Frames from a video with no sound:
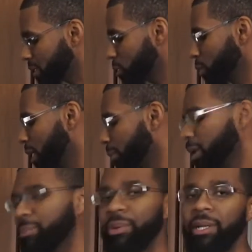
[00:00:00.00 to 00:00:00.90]
is what I'm
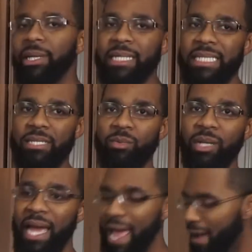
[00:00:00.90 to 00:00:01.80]
gonna put in because this is
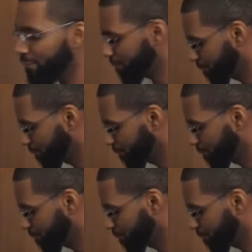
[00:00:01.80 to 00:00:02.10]
what I have.